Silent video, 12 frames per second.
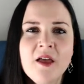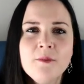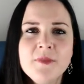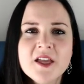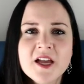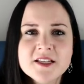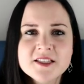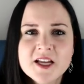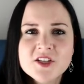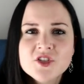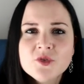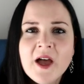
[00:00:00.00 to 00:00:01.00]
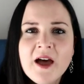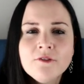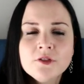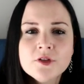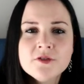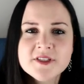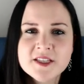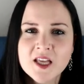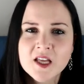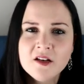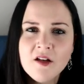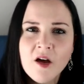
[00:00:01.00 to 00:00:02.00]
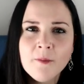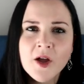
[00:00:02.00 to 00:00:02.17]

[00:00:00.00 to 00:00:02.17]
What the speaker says: because I do have loose skin on